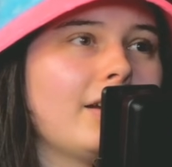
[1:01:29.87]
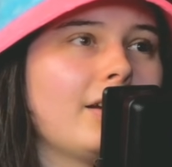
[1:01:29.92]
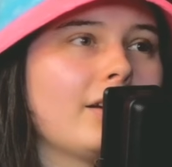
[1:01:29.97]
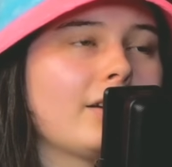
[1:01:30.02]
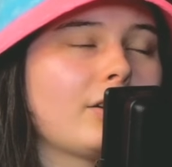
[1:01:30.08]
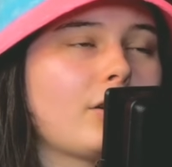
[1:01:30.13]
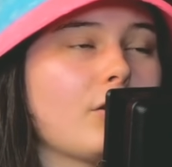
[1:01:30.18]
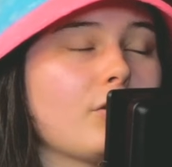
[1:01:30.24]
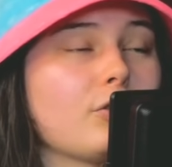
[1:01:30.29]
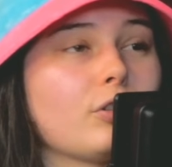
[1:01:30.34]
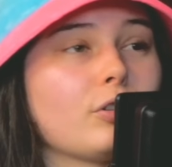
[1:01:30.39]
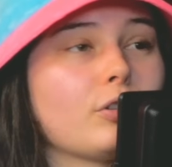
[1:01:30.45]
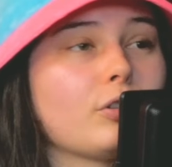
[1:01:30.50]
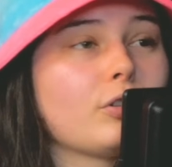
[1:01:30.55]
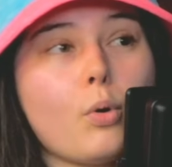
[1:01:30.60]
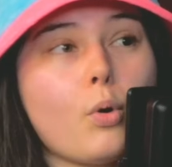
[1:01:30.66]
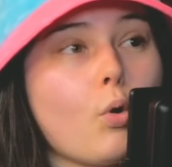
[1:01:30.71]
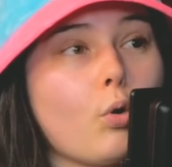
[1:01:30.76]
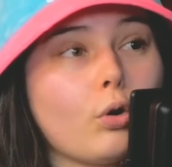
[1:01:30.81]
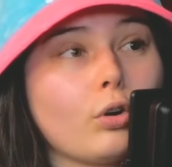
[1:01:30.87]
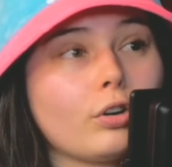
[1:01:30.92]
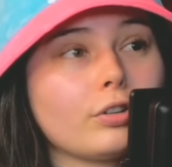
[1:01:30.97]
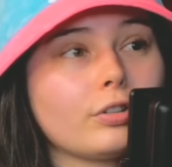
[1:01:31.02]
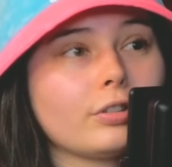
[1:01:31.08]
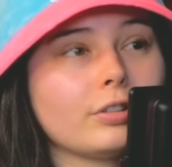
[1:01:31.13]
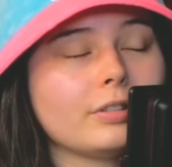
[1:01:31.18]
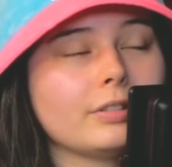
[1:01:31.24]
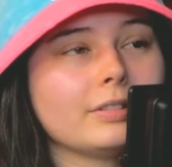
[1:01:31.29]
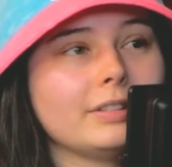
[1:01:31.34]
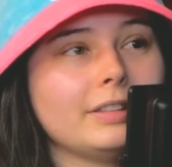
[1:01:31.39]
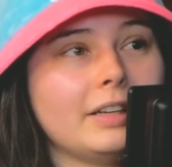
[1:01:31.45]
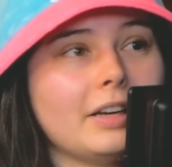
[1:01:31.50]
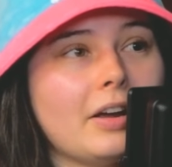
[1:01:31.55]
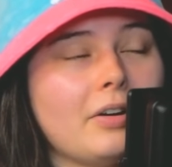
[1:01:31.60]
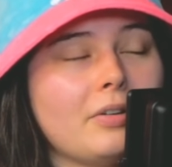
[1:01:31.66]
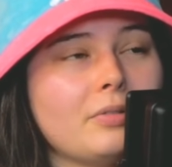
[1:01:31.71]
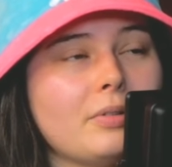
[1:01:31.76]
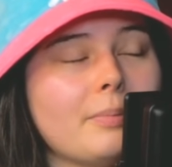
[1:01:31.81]
because you're bored,
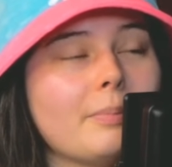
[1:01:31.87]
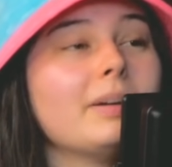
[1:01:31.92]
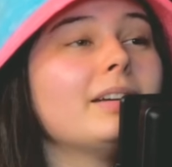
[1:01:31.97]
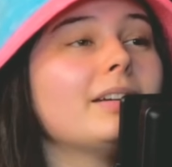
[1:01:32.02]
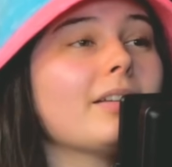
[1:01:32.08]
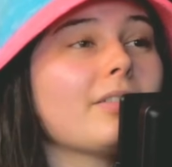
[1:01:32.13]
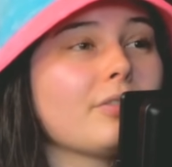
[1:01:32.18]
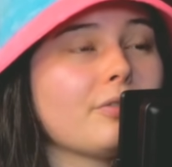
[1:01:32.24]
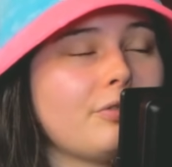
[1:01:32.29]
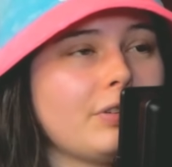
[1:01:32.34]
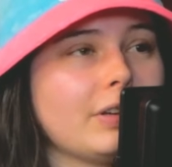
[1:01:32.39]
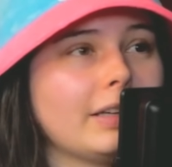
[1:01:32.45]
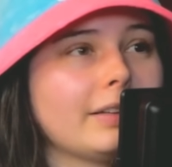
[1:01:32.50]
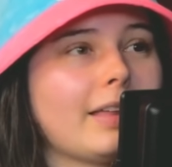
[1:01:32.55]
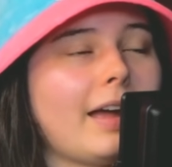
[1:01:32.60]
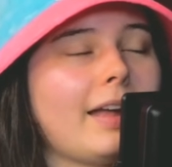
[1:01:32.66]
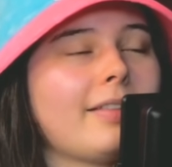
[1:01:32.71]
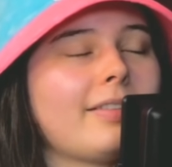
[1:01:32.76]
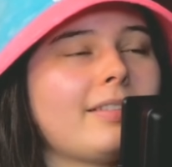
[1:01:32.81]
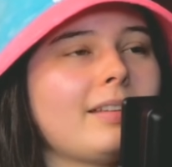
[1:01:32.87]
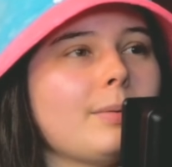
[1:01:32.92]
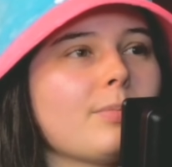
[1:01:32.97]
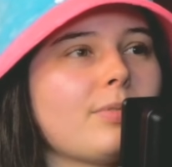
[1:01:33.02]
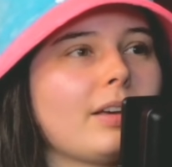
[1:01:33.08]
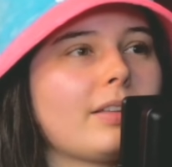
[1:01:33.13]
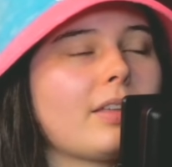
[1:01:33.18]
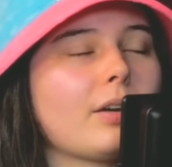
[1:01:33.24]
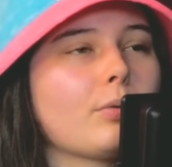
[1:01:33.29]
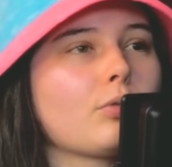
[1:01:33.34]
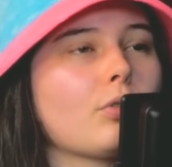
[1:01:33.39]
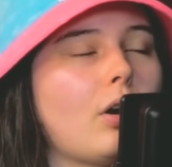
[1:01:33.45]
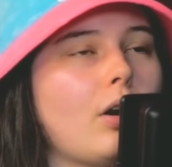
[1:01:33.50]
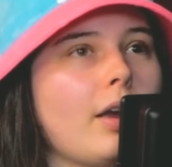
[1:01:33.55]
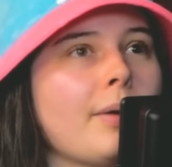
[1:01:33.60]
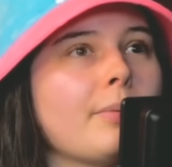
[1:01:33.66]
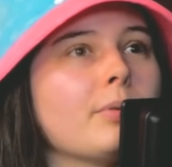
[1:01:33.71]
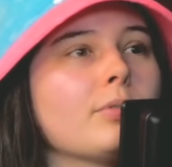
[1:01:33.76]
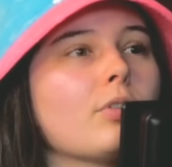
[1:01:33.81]
but it doesn't feel like that. It seems like
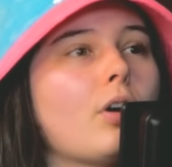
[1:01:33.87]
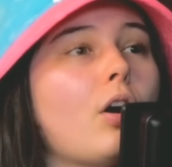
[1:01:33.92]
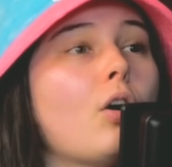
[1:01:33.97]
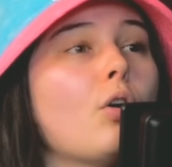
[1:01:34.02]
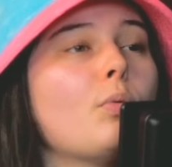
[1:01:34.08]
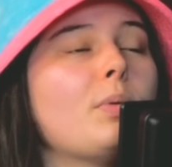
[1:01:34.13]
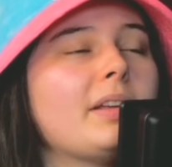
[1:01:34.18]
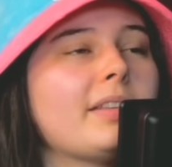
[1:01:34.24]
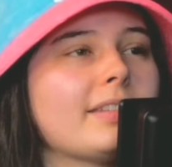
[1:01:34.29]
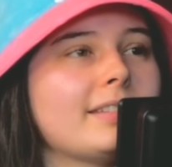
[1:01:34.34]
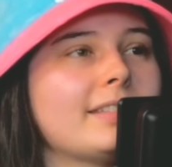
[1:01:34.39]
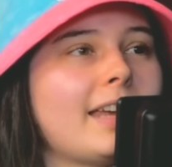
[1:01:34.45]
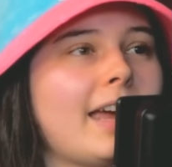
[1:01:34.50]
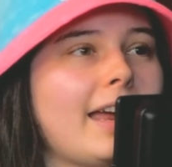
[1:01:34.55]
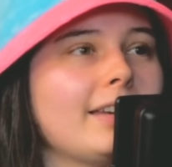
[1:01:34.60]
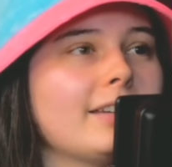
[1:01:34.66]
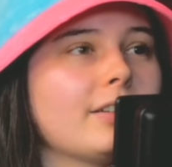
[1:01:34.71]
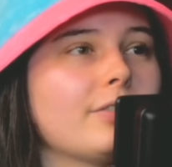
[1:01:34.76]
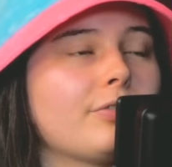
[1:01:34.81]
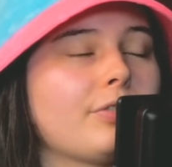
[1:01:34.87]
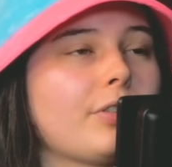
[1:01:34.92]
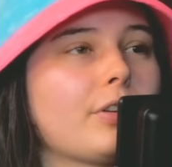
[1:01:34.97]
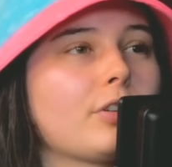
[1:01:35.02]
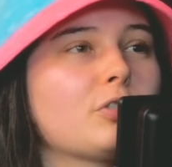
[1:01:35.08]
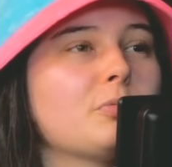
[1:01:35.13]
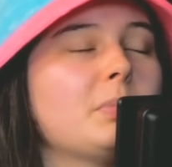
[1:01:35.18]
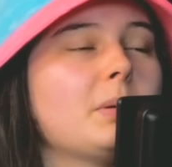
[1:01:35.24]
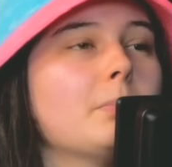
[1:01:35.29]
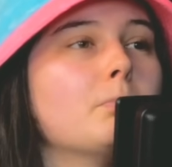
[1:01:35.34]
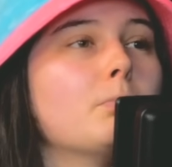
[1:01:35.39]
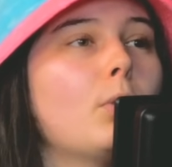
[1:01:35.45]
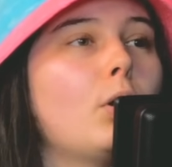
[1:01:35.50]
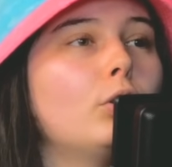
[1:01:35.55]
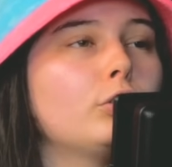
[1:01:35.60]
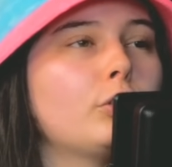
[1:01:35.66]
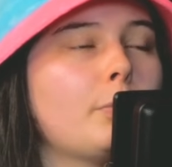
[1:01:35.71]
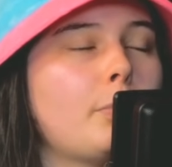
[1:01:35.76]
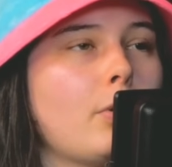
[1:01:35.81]
it was always intended for there to be
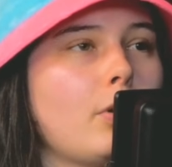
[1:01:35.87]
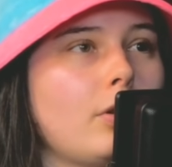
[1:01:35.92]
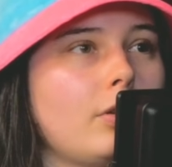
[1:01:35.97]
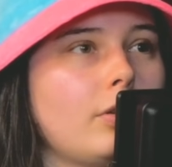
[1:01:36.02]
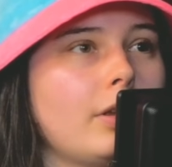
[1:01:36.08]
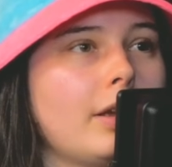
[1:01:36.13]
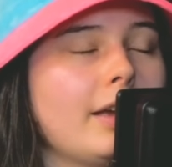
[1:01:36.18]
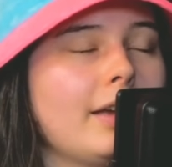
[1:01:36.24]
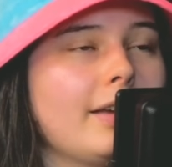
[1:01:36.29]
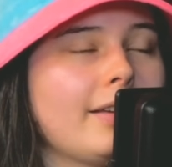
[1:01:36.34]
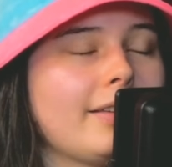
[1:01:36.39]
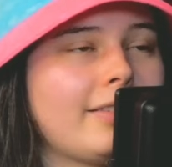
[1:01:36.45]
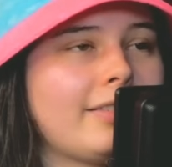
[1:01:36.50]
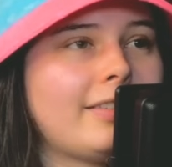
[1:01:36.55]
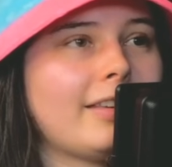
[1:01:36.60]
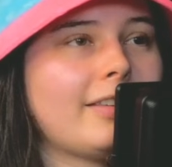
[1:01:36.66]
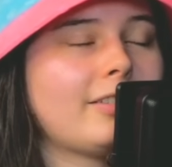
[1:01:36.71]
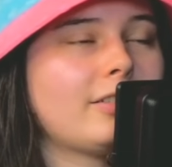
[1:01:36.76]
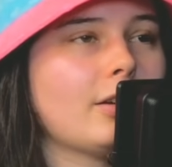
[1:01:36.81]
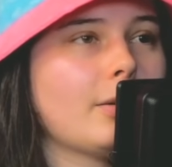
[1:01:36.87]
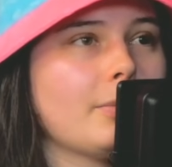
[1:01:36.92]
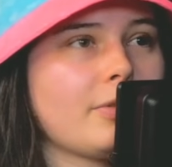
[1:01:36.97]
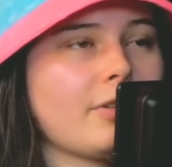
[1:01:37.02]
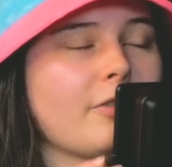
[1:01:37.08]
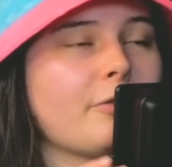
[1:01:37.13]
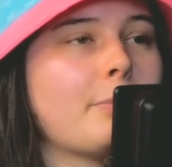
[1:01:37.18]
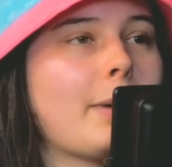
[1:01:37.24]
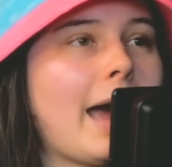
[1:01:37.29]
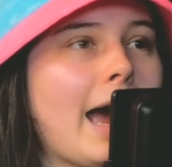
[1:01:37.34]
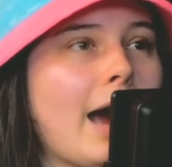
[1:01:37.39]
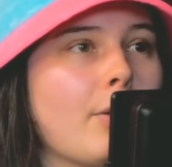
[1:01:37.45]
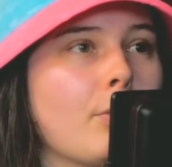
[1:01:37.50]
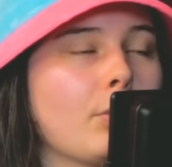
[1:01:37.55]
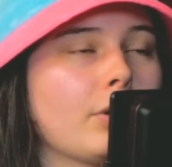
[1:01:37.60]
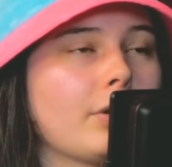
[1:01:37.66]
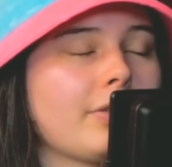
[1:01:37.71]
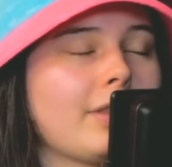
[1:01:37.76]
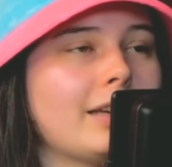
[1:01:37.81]
multiple systems of
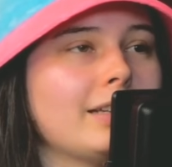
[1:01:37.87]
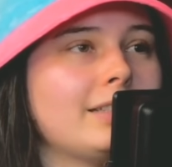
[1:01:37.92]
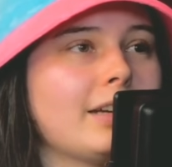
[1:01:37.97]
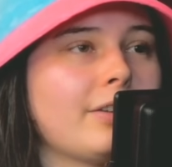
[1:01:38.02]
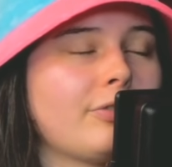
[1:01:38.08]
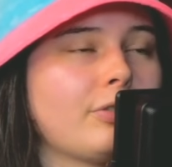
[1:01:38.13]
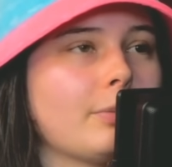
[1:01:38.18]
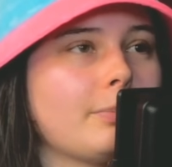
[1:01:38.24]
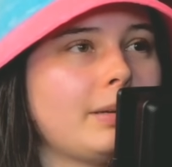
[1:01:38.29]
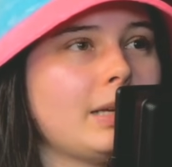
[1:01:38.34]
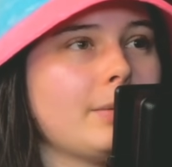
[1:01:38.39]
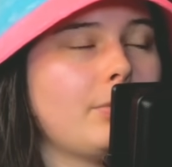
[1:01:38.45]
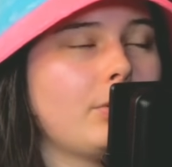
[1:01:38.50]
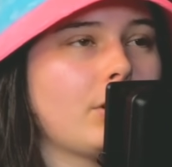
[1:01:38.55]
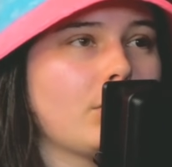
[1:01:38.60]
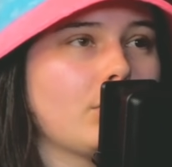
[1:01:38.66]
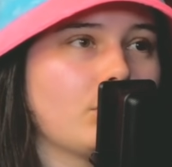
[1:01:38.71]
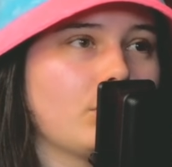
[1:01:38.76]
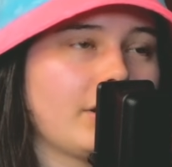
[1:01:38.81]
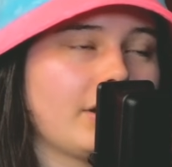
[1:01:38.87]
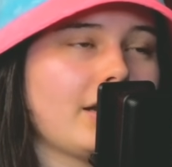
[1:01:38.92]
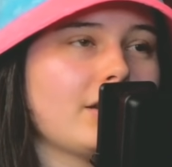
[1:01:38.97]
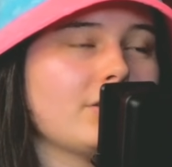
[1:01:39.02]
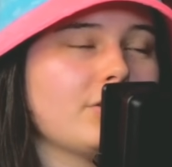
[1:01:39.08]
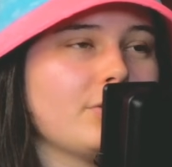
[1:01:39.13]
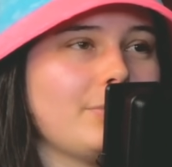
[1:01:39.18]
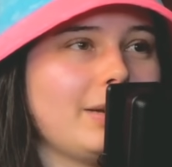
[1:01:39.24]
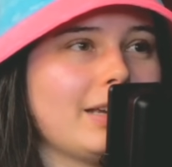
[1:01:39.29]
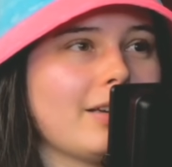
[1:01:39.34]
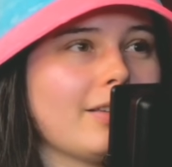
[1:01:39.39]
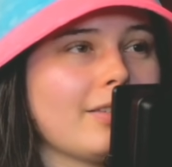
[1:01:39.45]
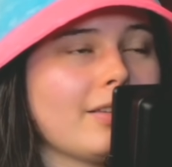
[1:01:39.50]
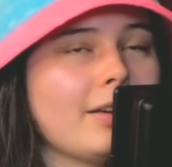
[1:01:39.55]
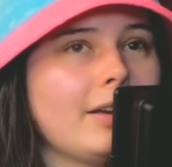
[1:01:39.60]
power that different people can work into because,